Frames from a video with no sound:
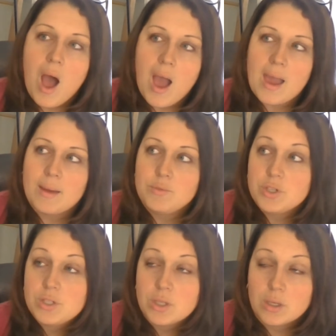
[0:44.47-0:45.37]
I am
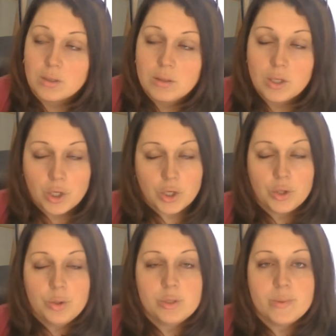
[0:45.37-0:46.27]
just a
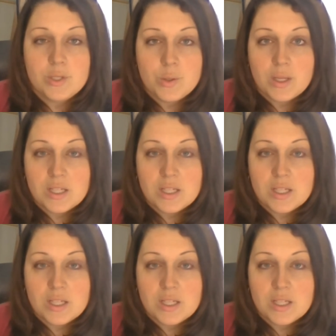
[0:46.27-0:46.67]
girl who's been doing